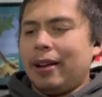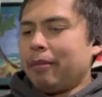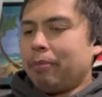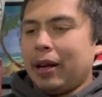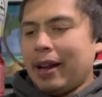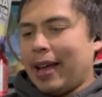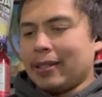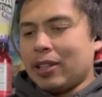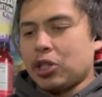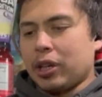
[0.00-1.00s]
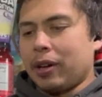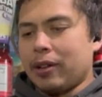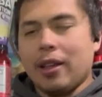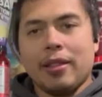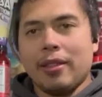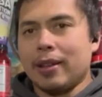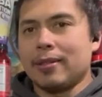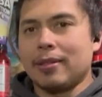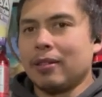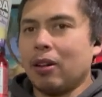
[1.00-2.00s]
But as I shared,
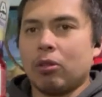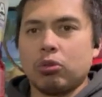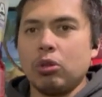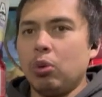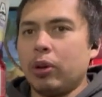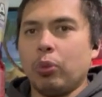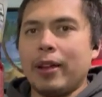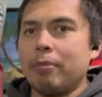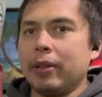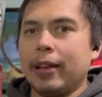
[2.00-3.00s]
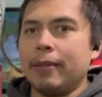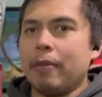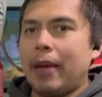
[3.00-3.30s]
a Rule 1 Whey Blend